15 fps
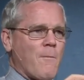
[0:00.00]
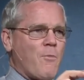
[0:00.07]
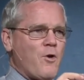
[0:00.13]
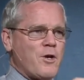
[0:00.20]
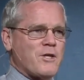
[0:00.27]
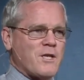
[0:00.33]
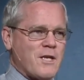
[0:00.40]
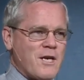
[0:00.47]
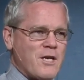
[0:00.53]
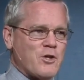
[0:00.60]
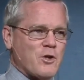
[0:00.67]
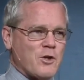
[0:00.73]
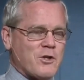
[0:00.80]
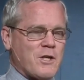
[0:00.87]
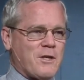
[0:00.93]
put his
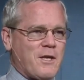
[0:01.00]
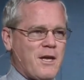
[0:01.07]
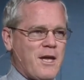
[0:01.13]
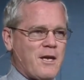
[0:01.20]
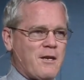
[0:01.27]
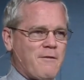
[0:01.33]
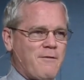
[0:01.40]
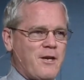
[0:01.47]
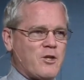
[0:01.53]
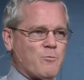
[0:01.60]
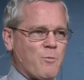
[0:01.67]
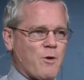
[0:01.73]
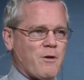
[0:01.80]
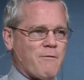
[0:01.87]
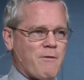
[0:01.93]
initials at the end of each
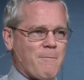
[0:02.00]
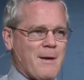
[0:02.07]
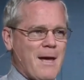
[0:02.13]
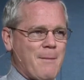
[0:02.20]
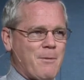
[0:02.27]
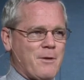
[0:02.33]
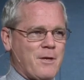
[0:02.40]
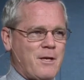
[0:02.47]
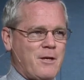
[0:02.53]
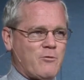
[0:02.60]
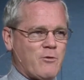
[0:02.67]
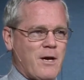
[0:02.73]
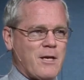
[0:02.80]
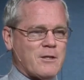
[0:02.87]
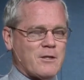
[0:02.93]
book of the Bible that he
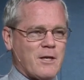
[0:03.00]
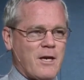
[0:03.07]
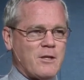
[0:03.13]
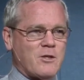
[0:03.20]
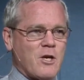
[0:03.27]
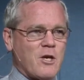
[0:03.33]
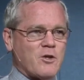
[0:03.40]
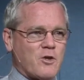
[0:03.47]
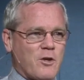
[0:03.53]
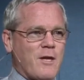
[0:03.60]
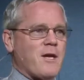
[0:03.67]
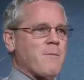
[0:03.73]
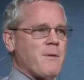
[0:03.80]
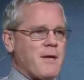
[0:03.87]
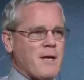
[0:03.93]
translates so
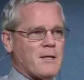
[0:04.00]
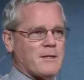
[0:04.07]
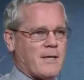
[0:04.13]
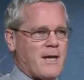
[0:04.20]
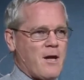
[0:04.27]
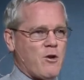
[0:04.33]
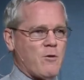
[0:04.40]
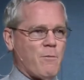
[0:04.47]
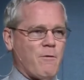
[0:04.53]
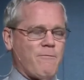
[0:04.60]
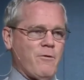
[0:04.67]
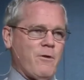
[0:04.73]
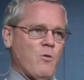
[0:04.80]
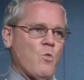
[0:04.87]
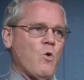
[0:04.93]
they can be held accountable
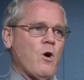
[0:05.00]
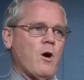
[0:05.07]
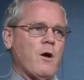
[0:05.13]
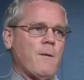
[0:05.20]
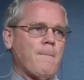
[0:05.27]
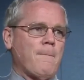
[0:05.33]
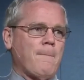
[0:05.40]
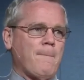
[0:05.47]
for their work,